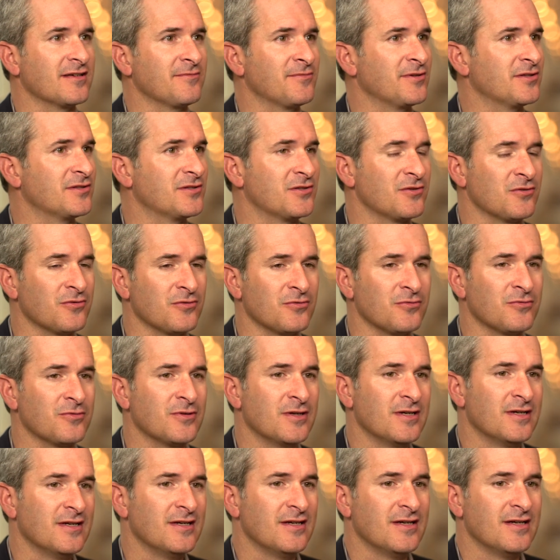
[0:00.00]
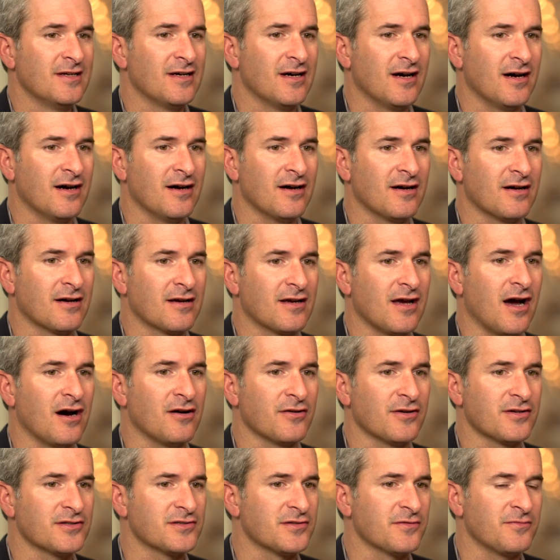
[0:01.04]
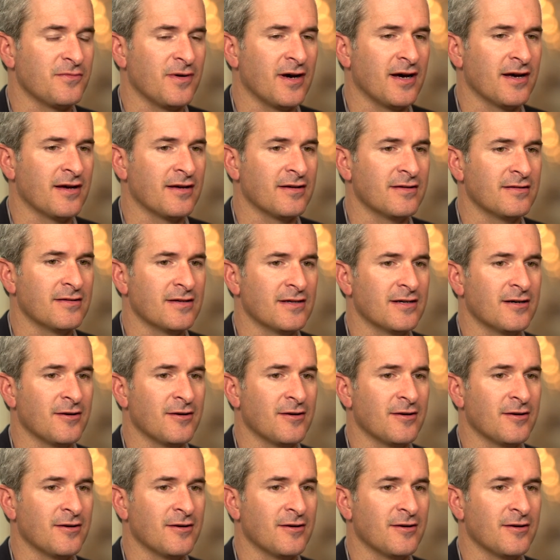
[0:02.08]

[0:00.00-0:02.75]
I mean, two colleagues of mine